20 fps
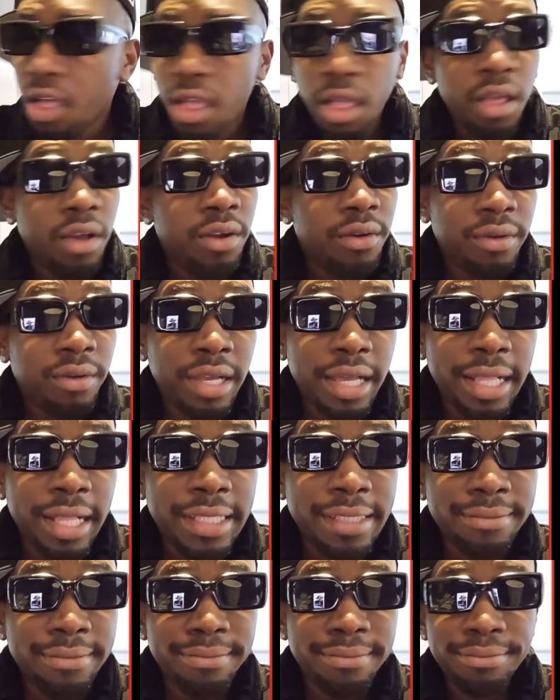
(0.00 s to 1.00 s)

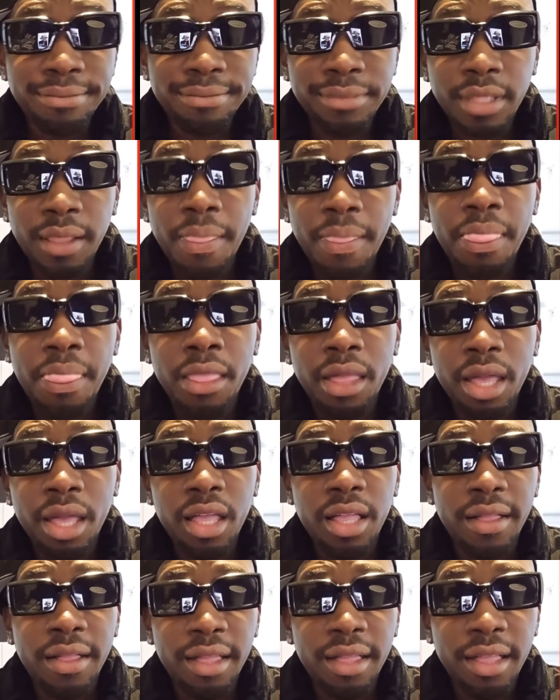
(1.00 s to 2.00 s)
Well,
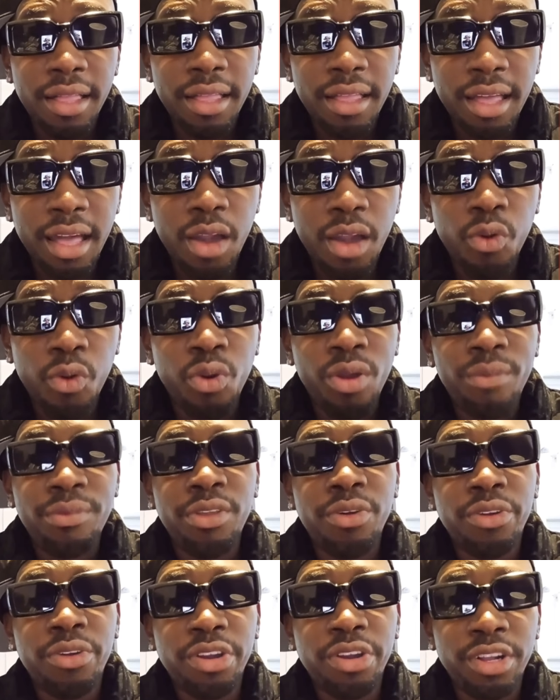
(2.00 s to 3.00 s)
I hope the
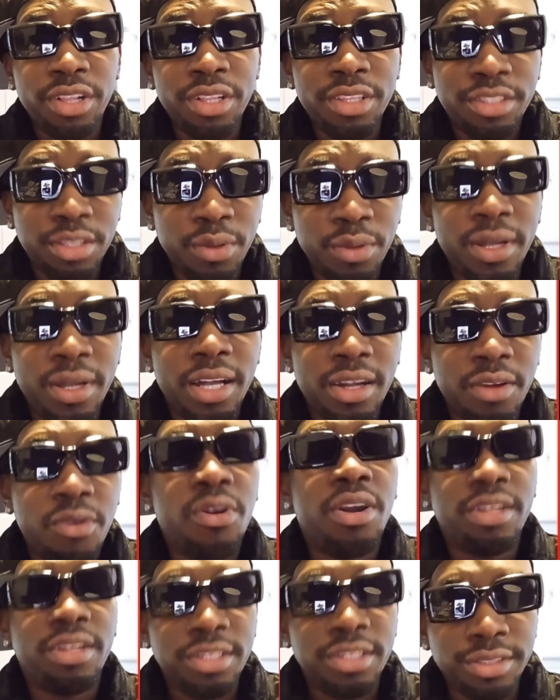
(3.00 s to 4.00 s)
world see where I'm
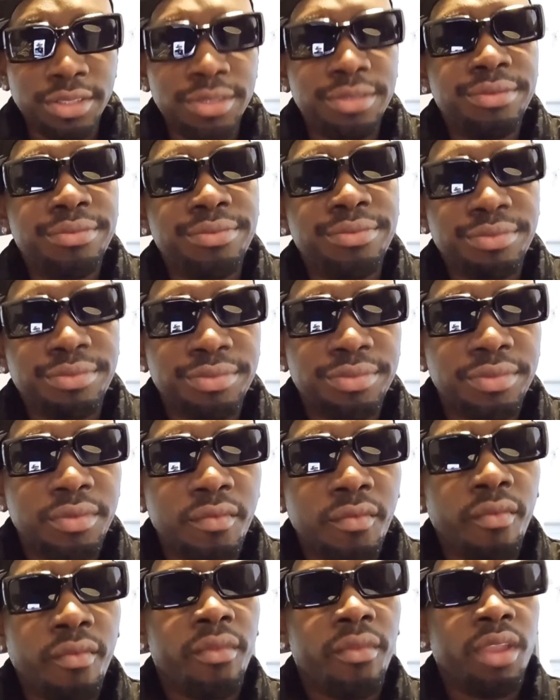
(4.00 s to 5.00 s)
going, you know.
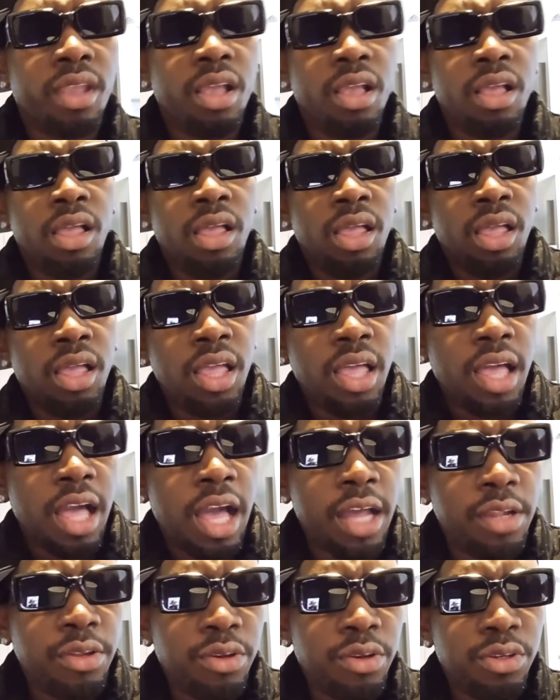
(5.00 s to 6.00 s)

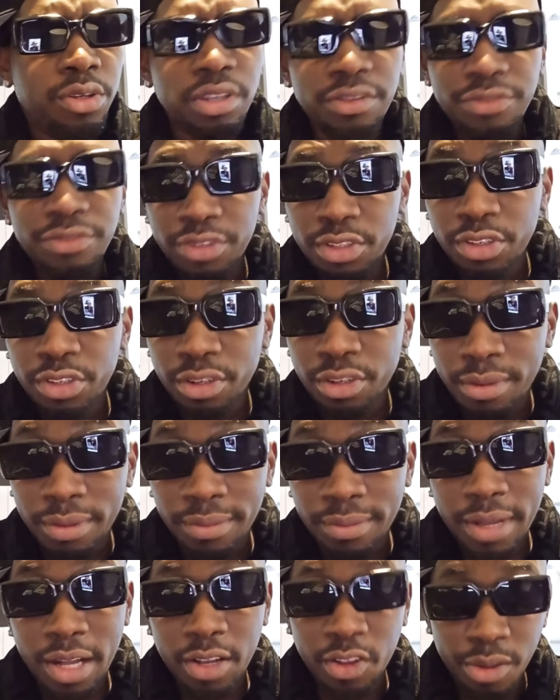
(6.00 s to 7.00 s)
I don't know if you
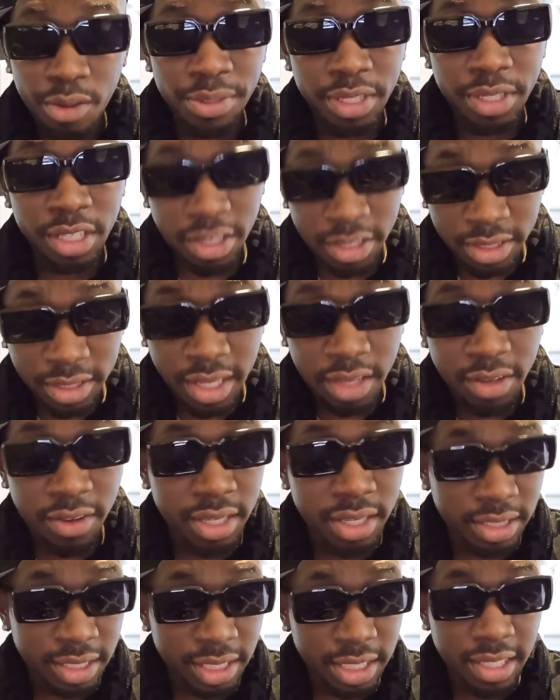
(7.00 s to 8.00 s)
remember a couple of years ago, I
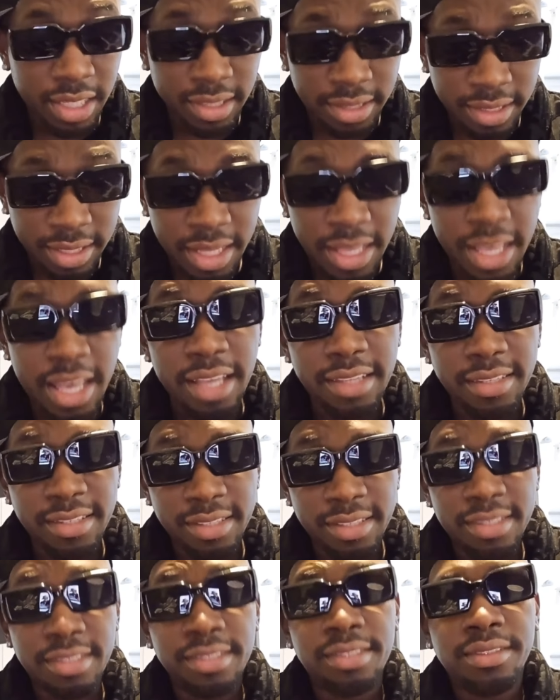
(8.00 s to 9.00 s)
tell her, say,
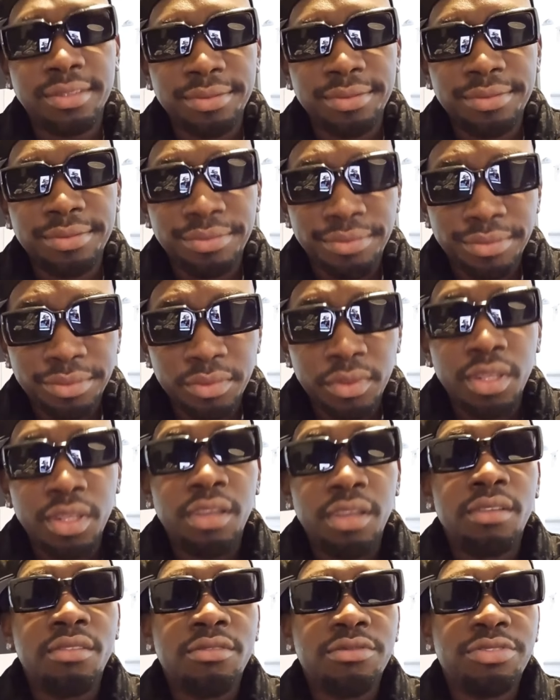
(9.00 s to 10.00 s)
yes,
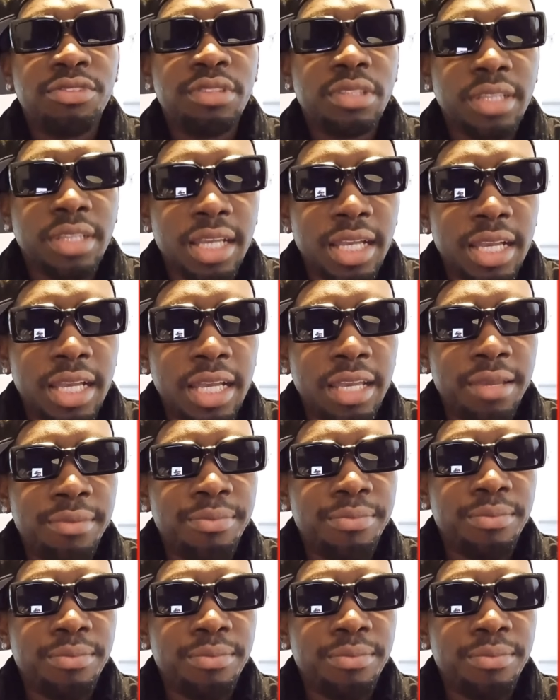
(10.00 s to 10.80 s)
Foota Hype,